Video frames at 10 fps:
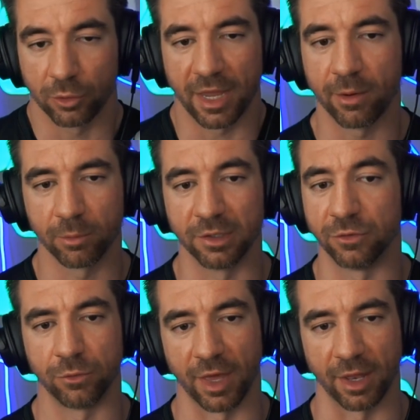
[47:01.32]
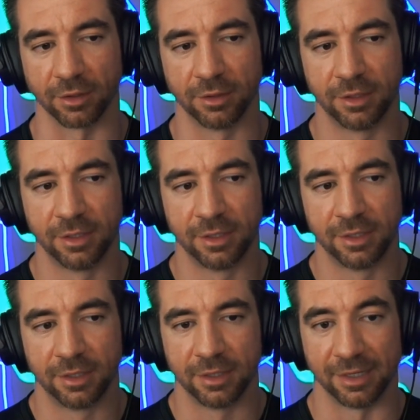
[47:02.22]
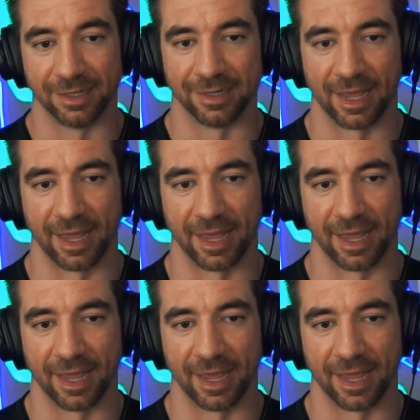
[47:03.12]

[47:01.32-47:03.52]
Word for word: You can't really do that in